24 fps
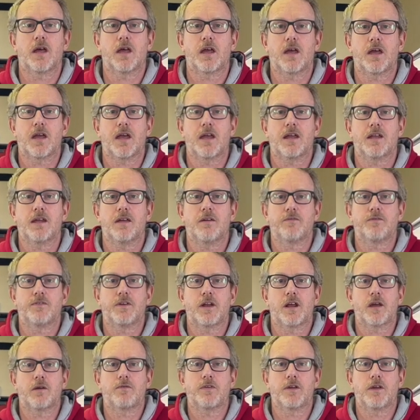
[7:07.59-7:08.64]
any of,
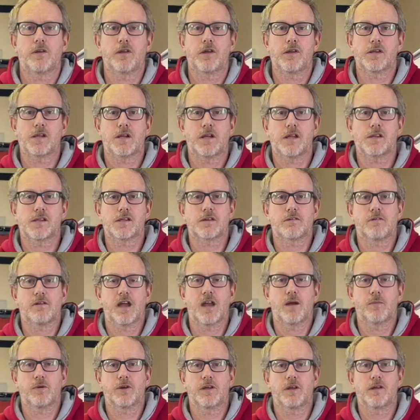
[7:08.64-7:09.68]
if you're using
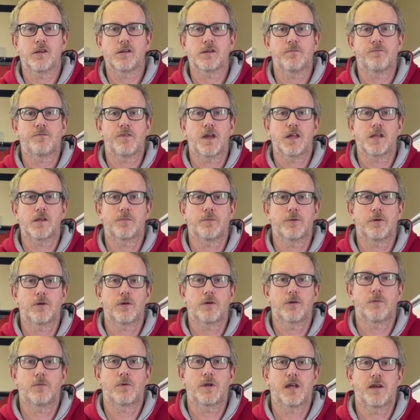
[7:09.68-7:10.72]
Instagram or you're using Facebook
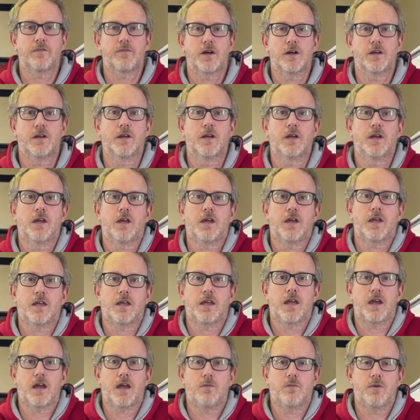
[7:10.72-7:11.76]
or whatever.
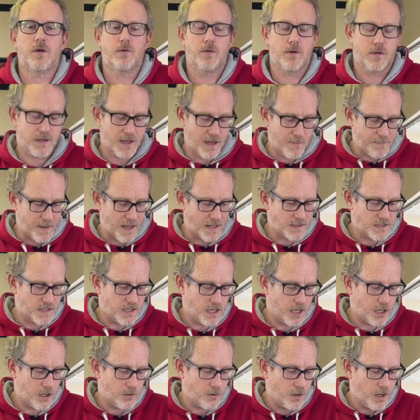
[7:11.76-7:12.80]
Yeah, we will get back to
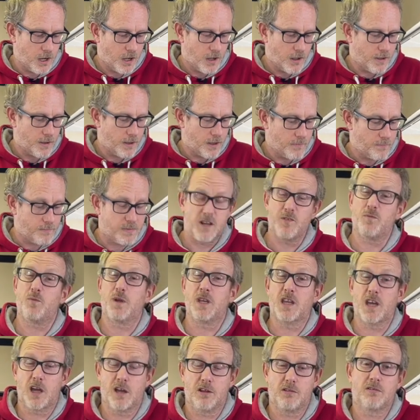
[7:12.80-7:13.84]
you. But if we
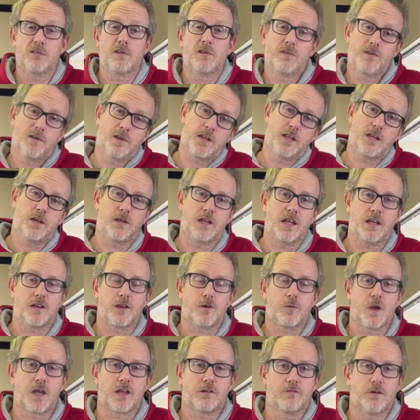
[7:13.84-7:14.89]
don't and you need a
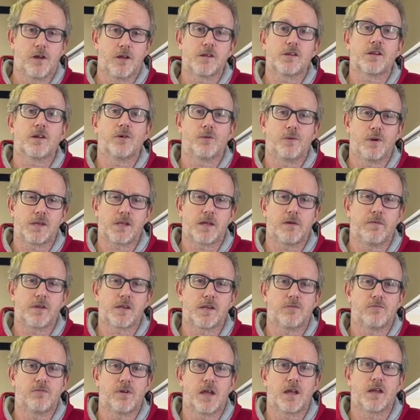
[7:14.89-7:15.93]
quicker answer, always give us
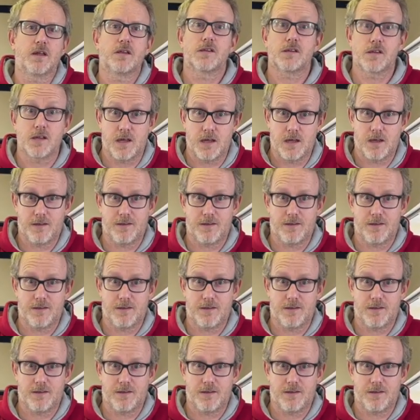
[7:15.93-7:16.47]
a ring. See,